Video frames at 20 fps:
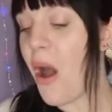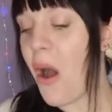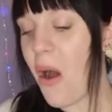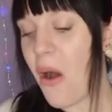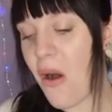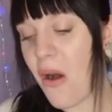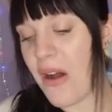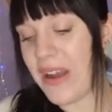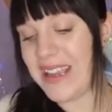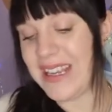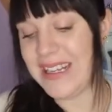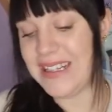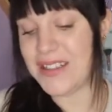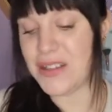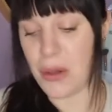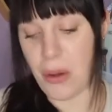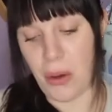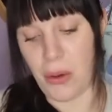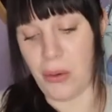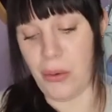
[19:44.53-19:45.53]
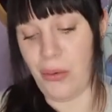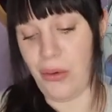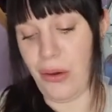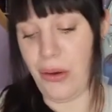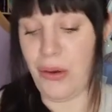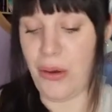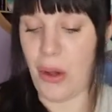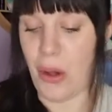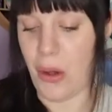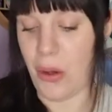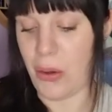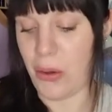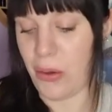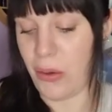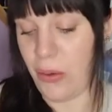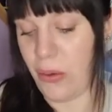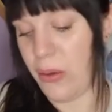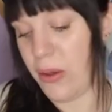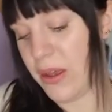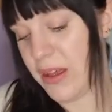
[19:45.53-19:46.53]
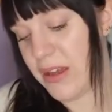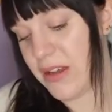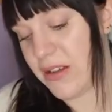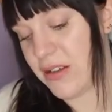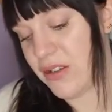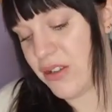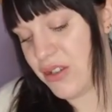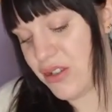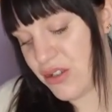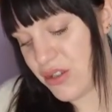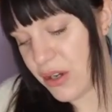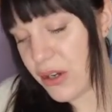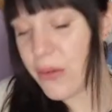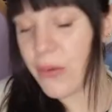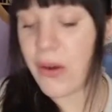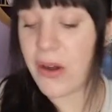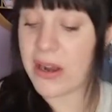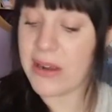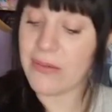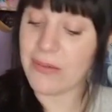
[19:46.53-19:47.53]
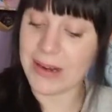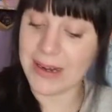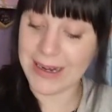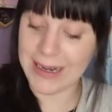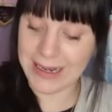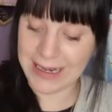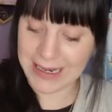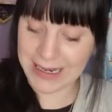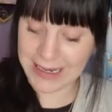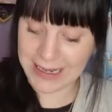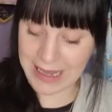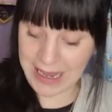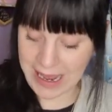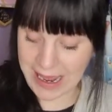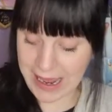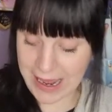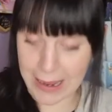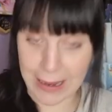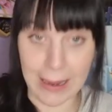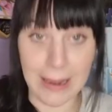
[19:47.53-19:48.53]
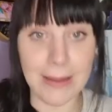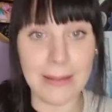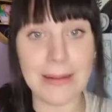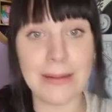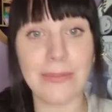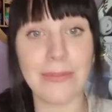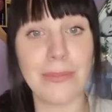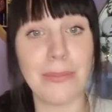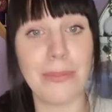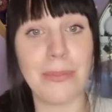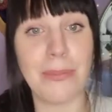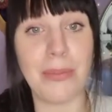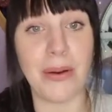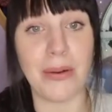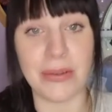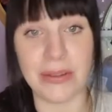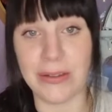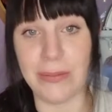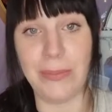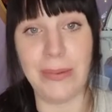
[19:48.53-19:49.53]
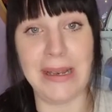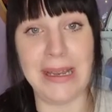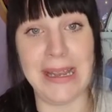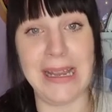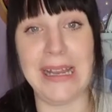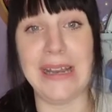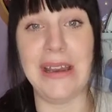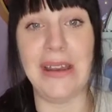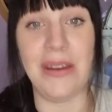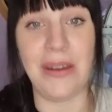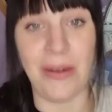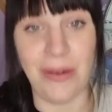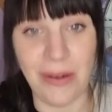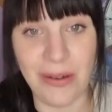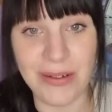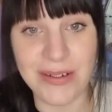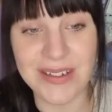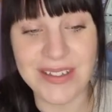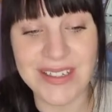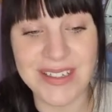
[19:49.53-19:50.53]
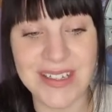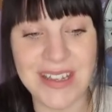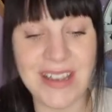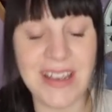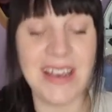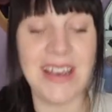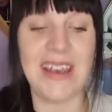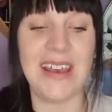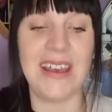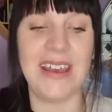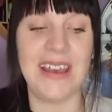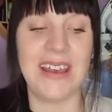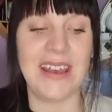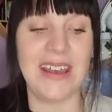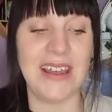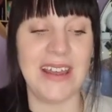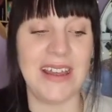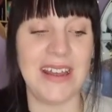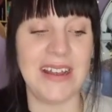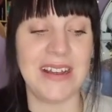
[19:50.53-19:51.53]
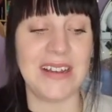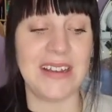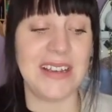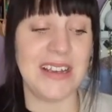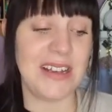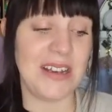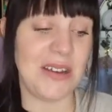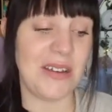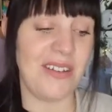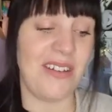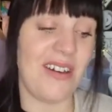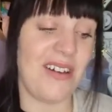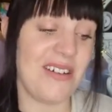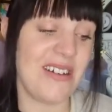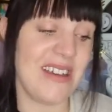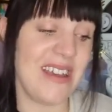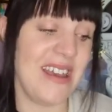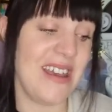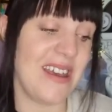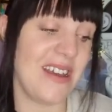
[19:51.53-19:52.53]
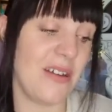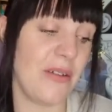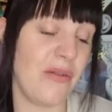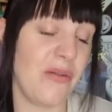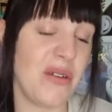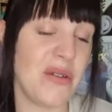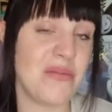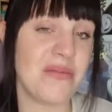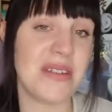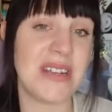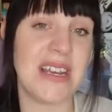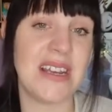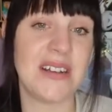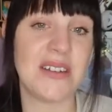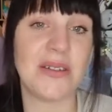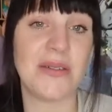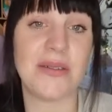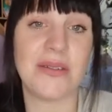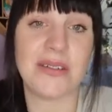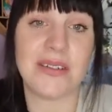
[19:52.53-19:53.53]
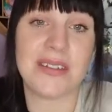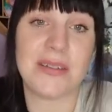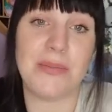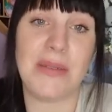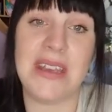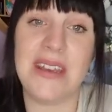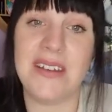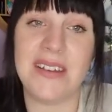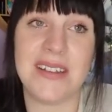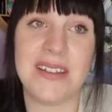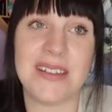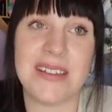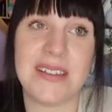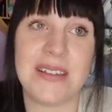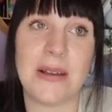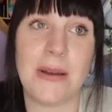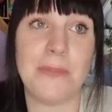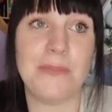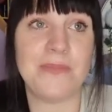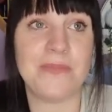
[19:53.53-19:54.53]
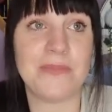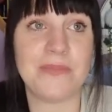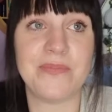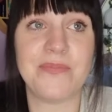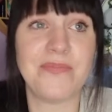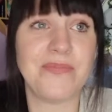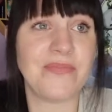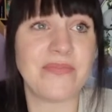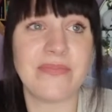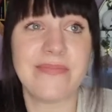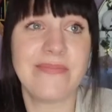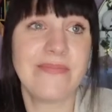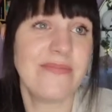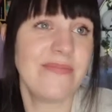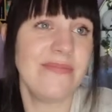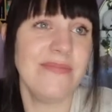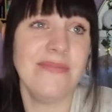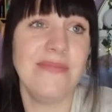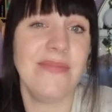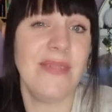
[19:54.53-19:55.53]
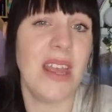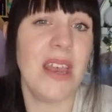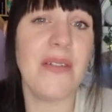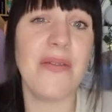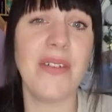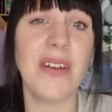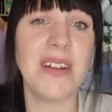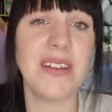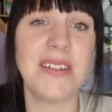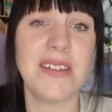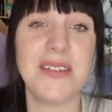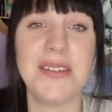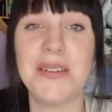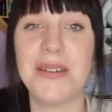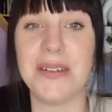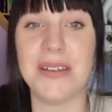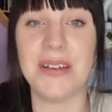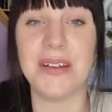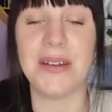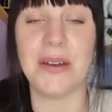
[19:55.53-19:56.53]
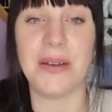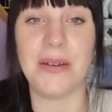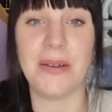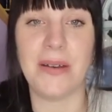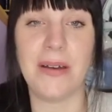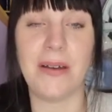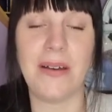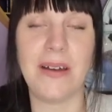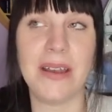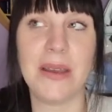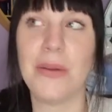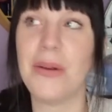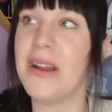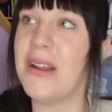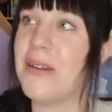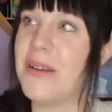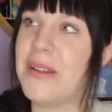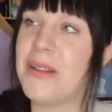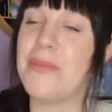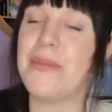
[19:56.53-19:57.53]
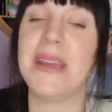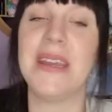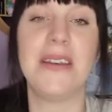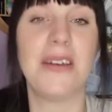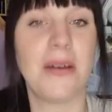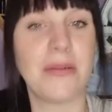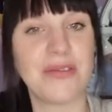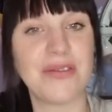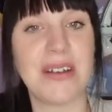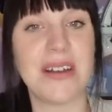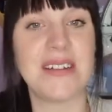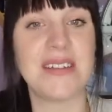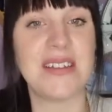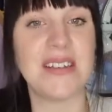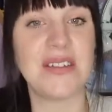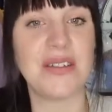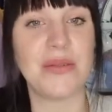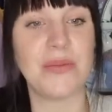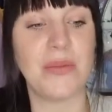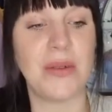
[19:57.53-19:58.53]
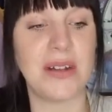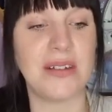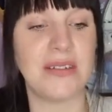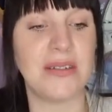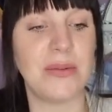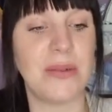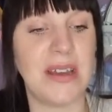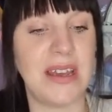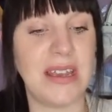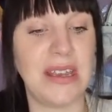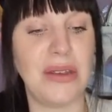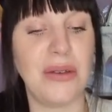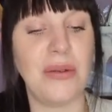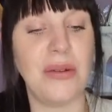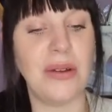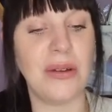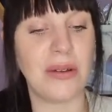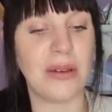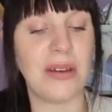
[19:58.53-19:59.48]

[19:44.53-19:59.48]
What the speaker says: I don't know. Do I really care? Possibly not. You know, I film TikToks because they're fun to do, you know. I quite like the makeup transition ones where you